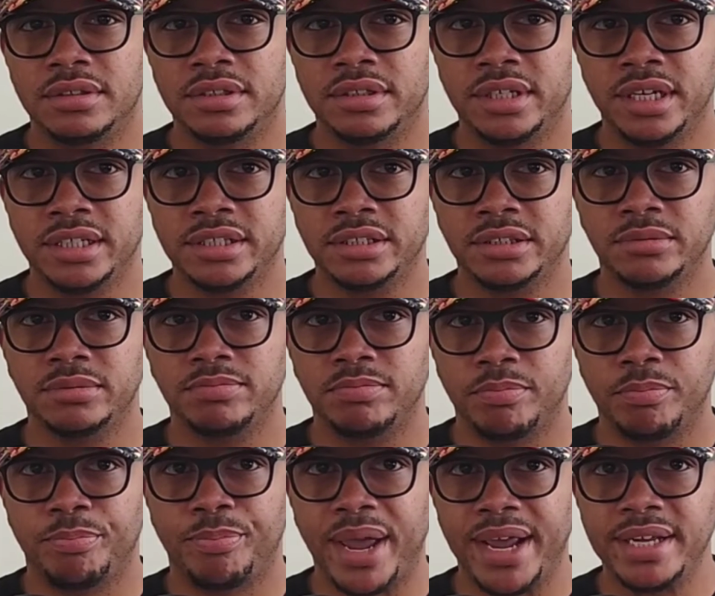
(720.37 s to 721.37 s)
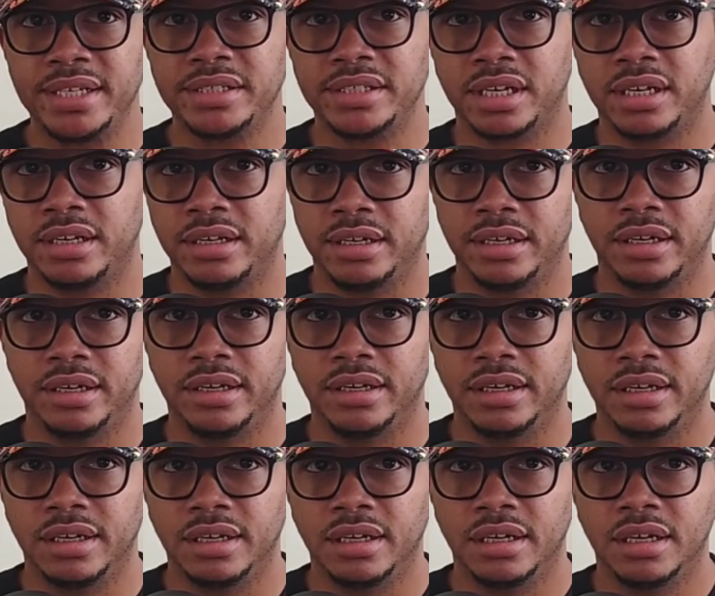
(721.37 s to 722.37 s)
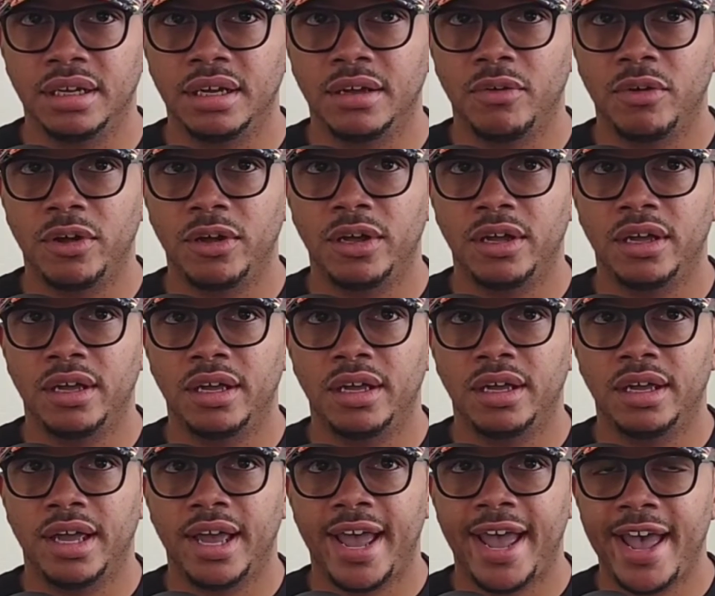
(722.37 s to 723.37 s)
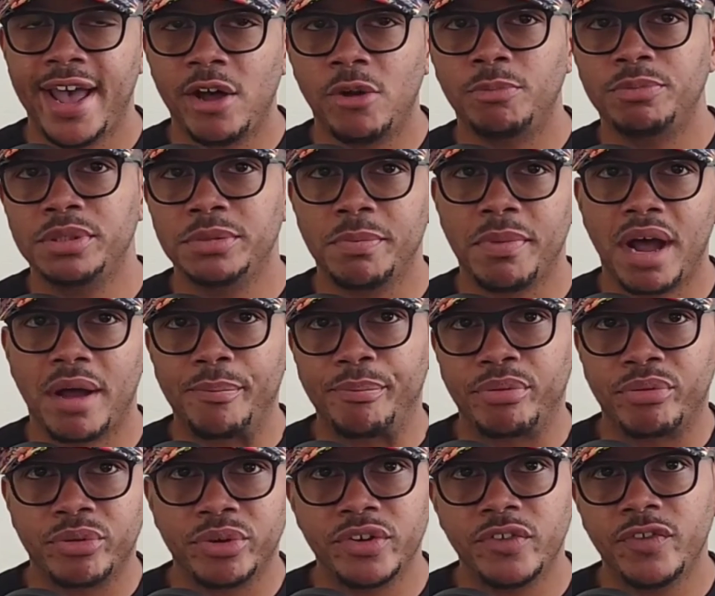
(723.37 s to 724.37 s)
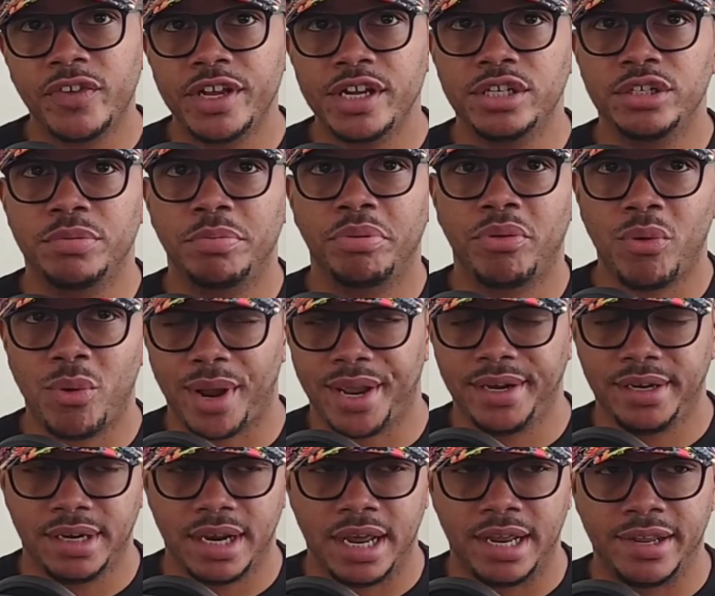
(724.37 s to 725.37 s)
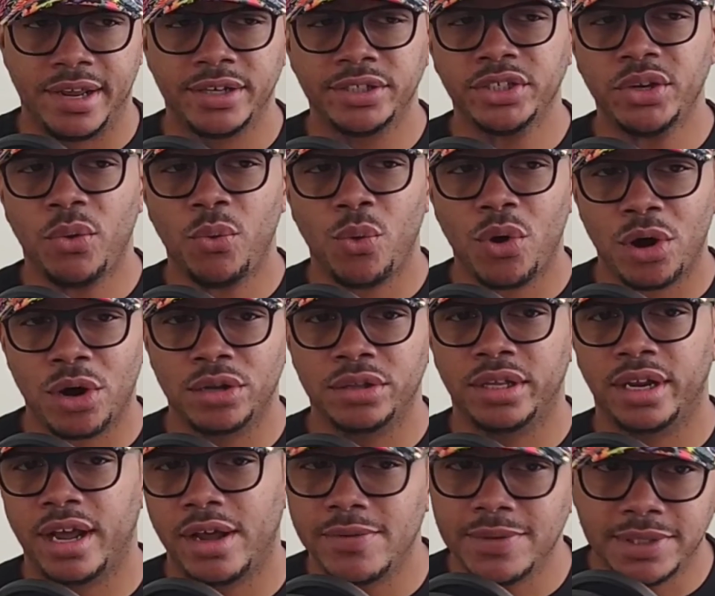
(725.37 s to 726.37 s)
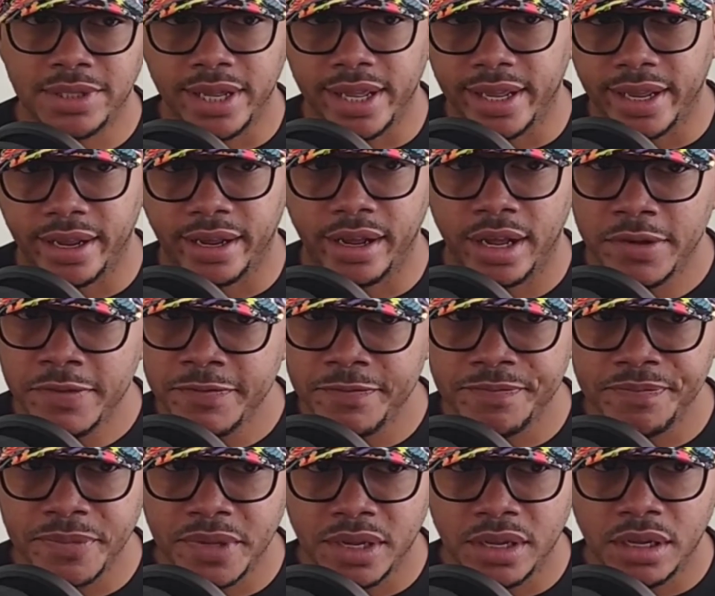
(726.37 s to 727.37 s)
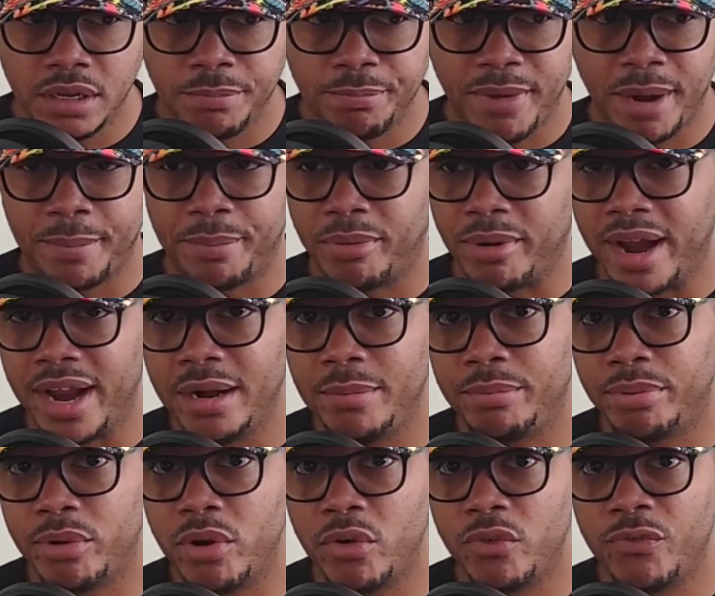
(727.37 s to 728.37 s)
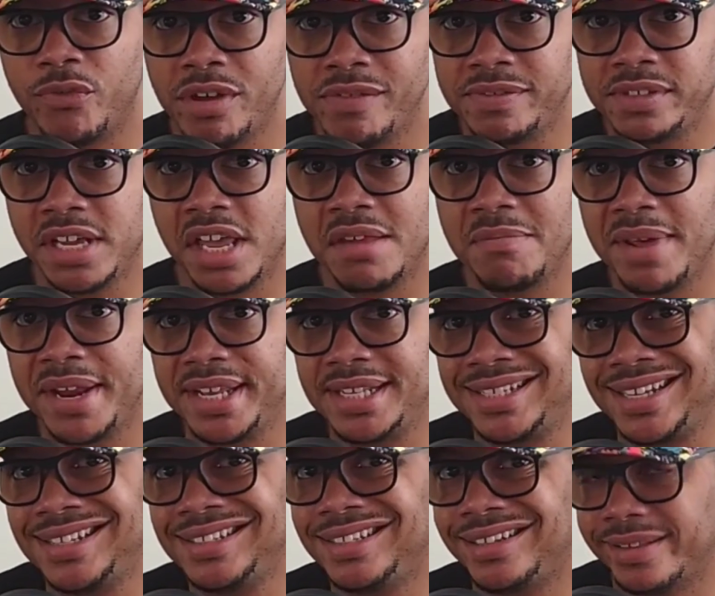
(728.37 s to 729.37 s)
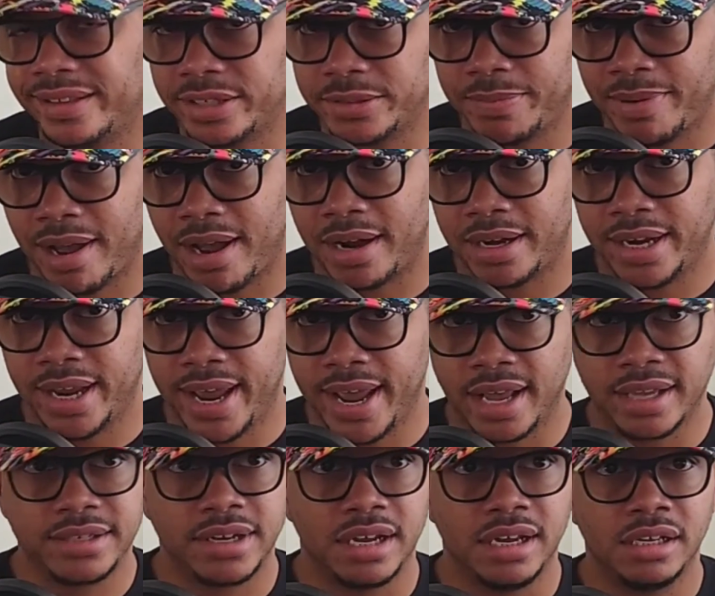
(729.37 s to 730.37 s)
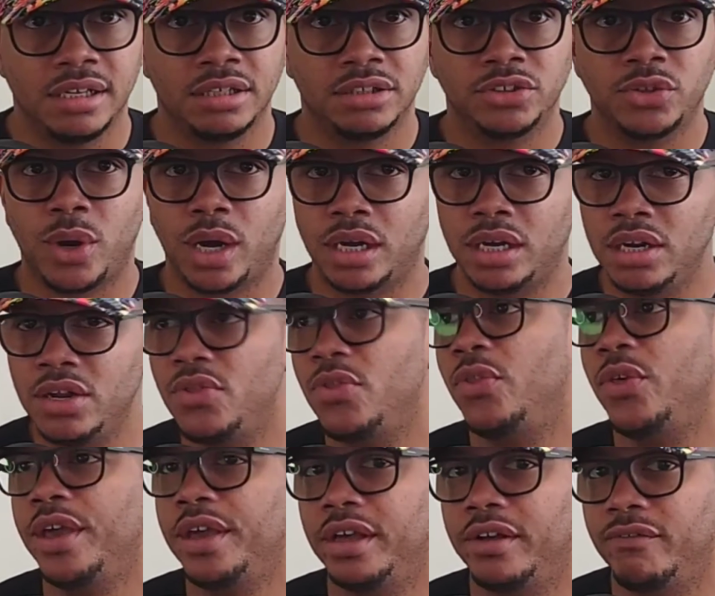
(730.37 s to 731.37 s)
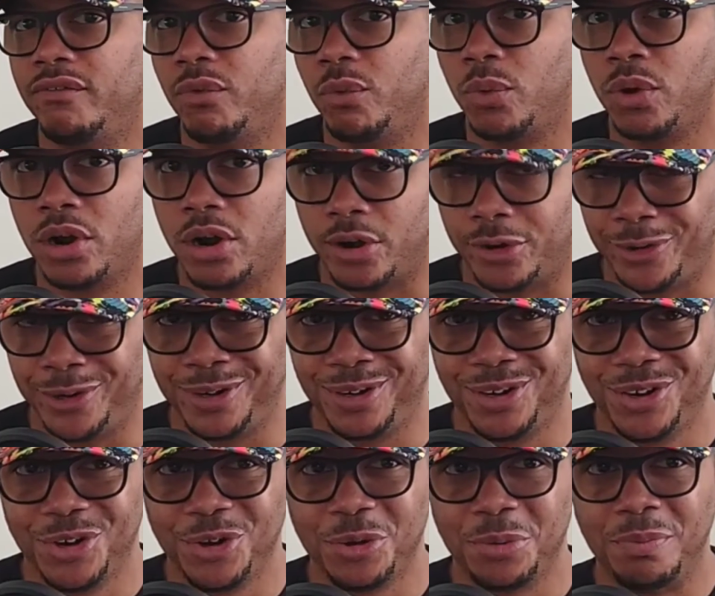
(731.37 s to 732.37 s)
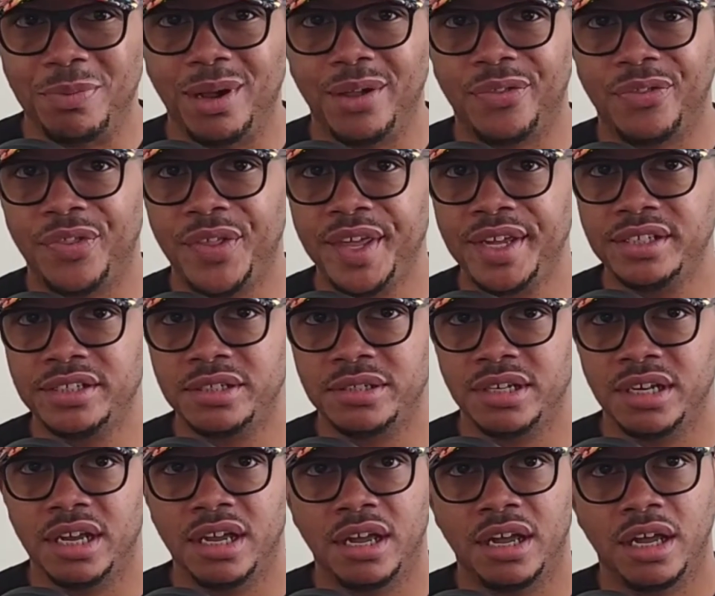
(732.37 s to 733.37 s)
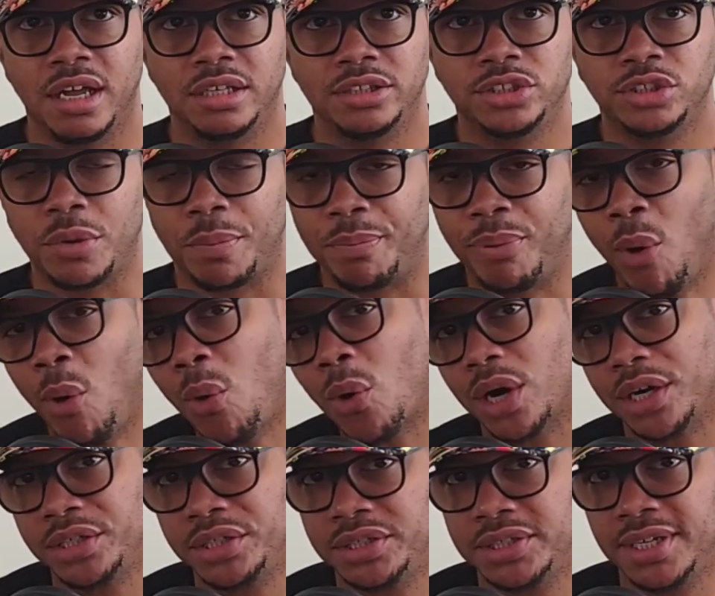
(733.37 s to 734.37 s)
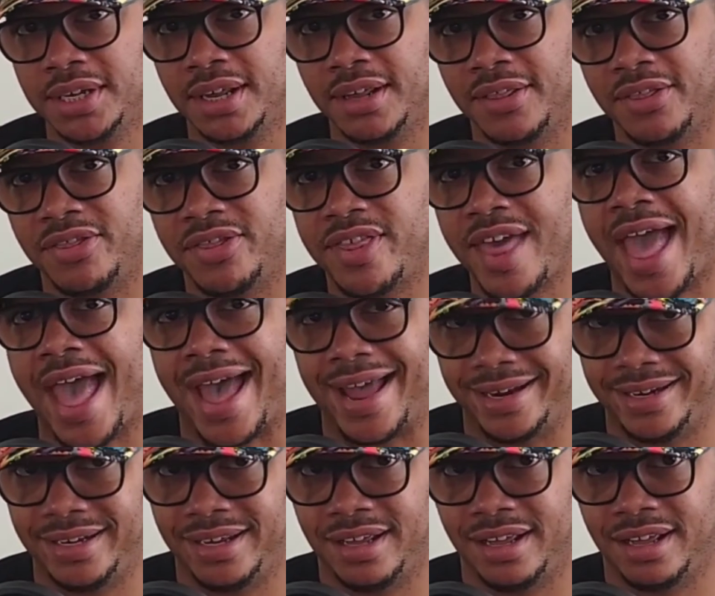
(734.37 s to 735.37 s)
this basically helps my previous point. There's a word that I was thinking of. My brain broke 15 minutes into this podcast, so I couldn't think of the word. But this supports that.